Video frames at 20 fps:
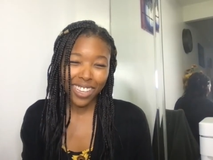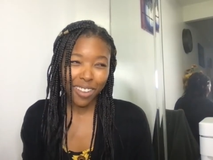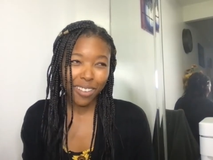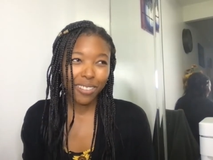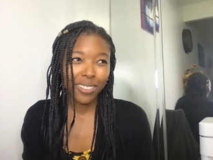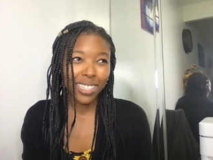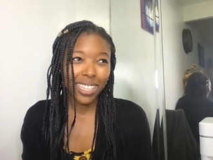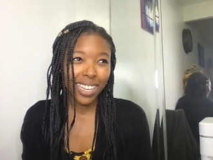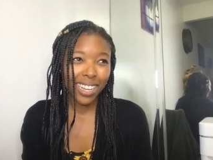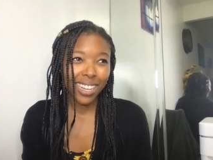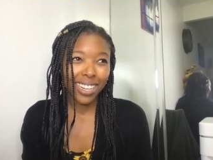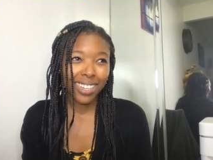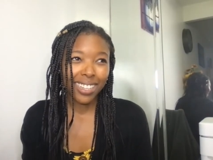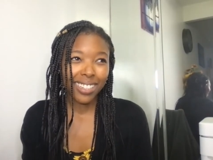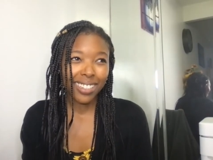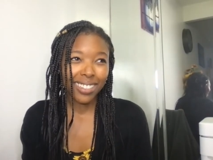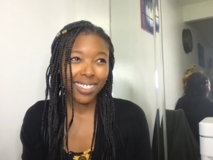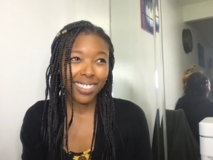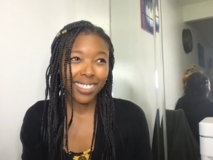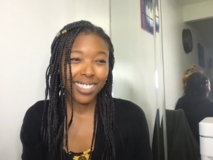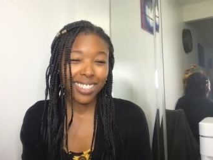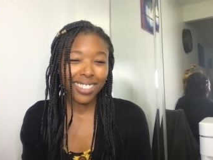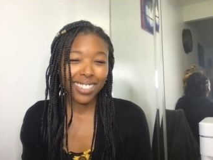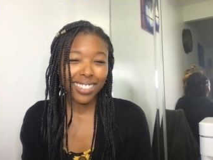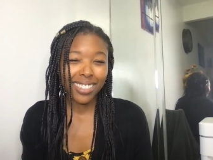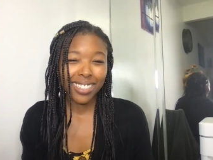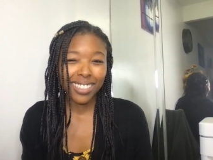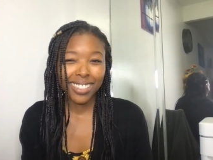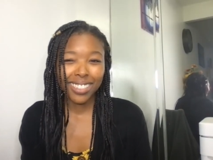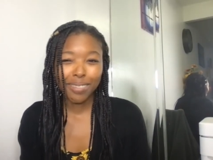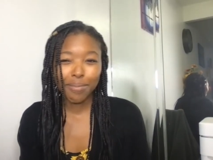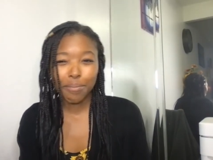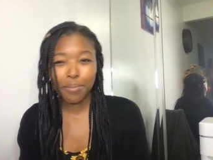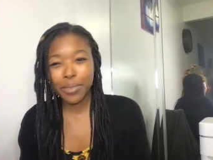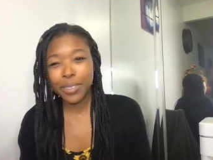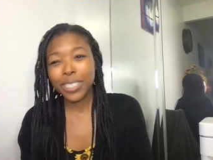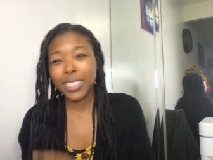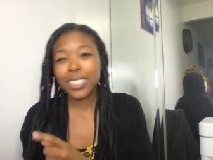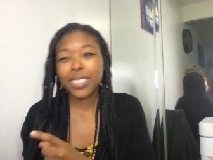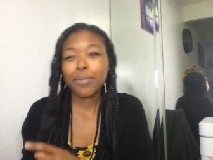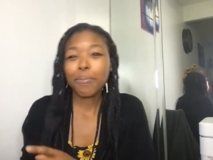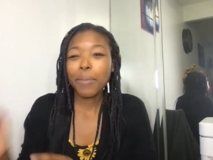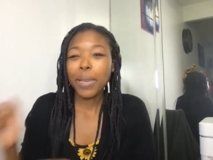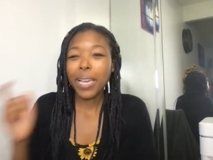no, yeah. To bring us